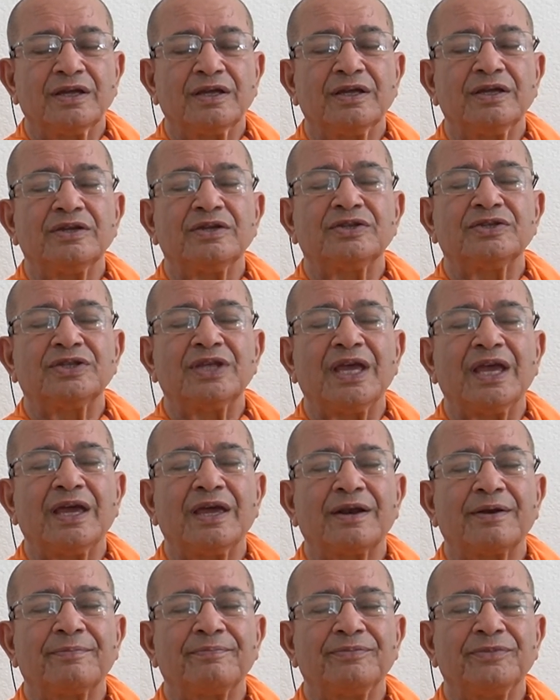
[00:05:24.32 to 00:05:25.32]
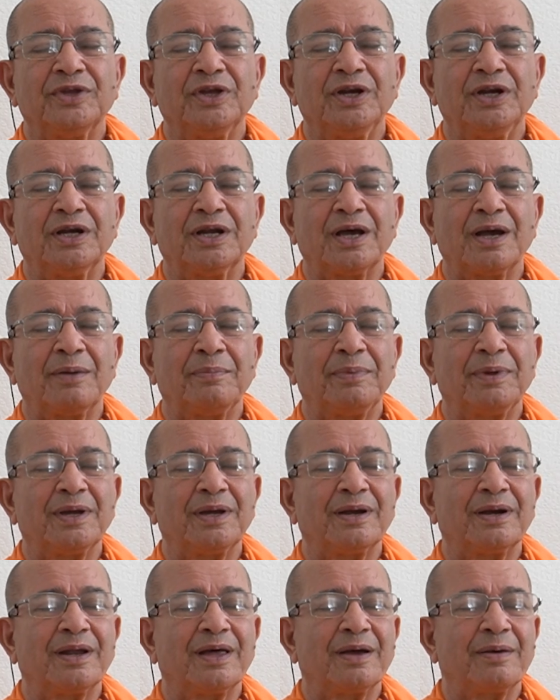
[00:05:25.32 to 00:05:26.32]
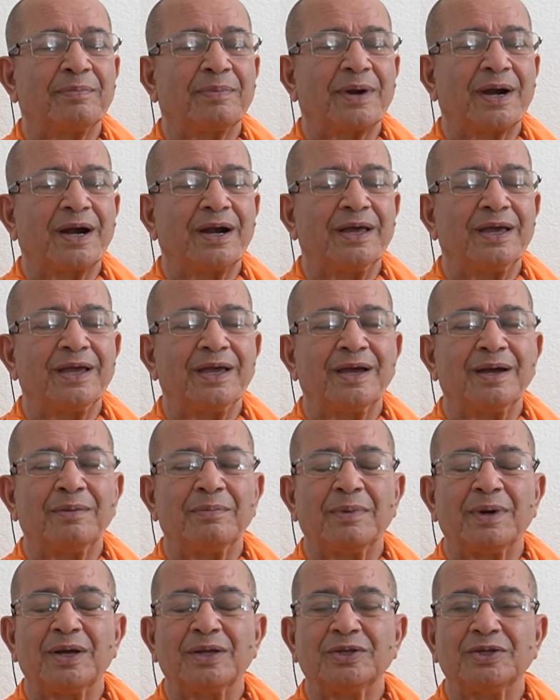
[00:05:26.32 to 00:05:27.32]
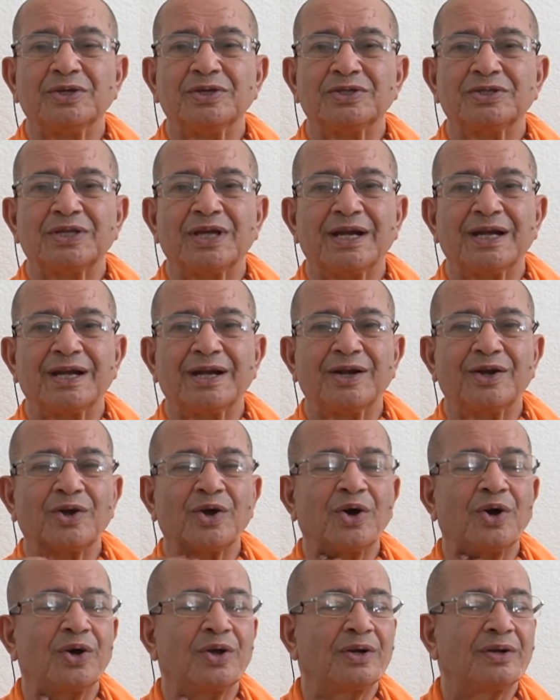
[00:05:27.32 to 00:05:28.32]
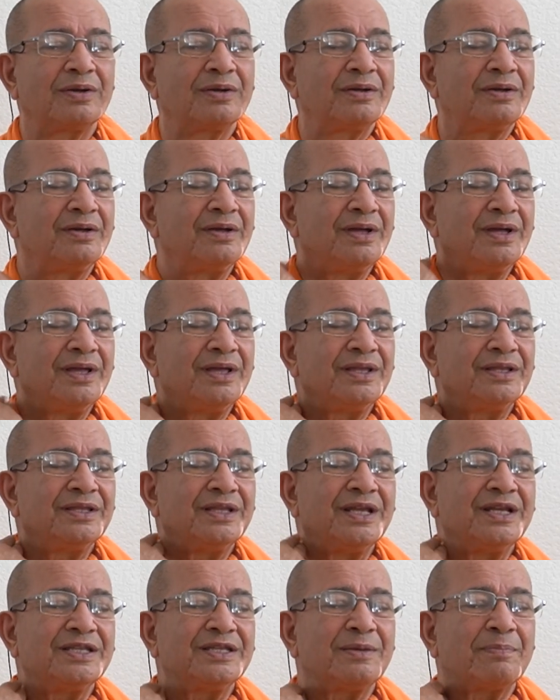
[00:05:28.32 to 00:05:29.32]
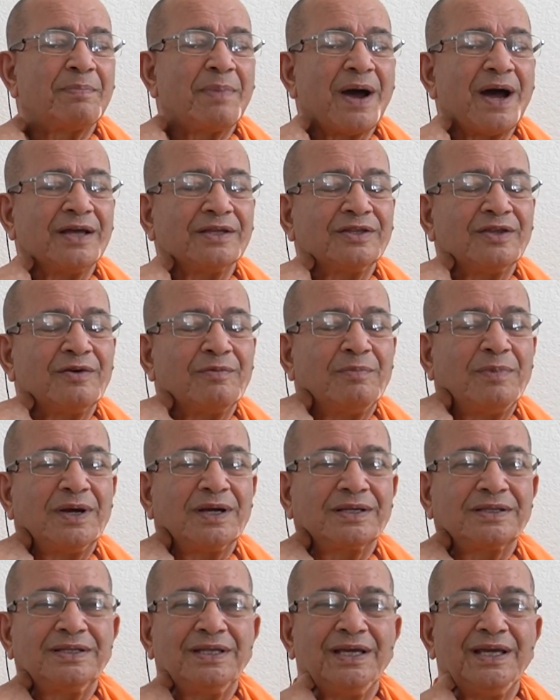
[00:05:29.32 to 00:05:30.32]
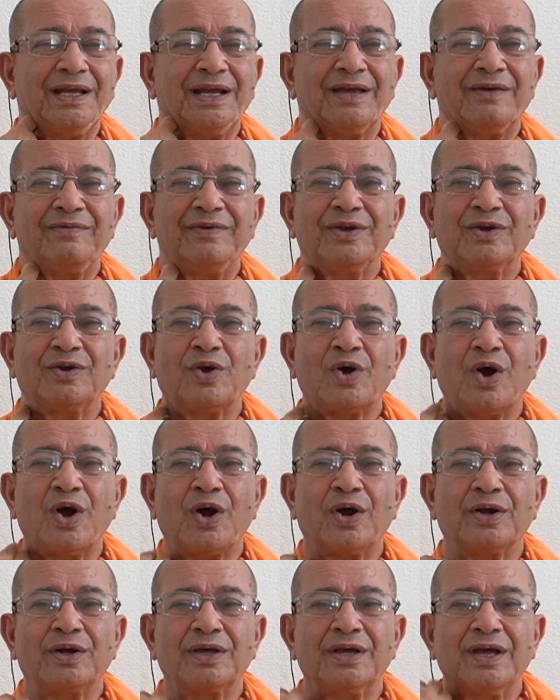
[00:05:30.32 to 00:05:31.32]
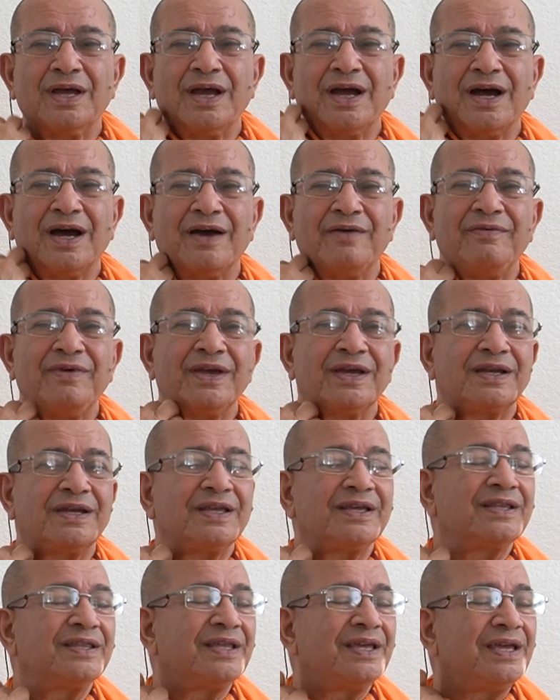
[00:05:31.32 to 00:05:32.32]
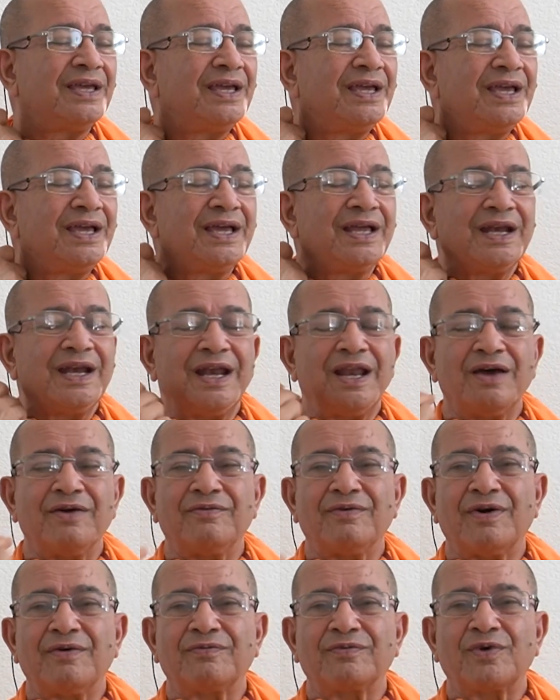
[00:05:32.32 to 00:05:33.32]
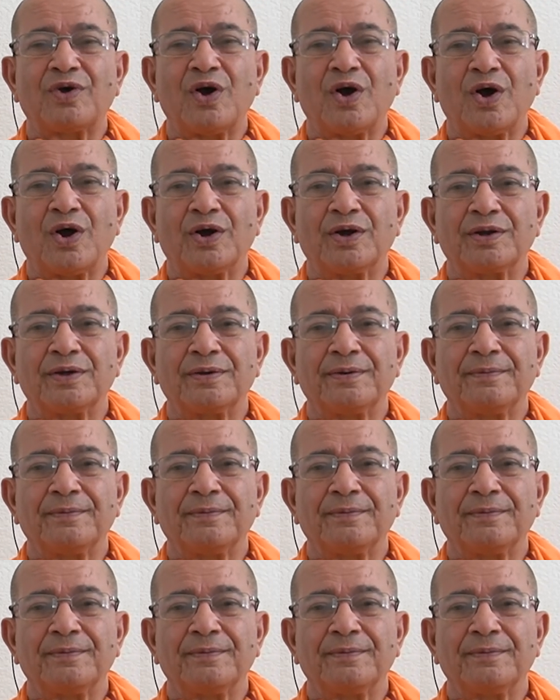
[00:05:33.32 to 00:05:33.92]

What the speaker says: Is there Ida, Pingala, Pranayama, this, that, and all. There is the path of bhakti, loving God, awakening the love of God.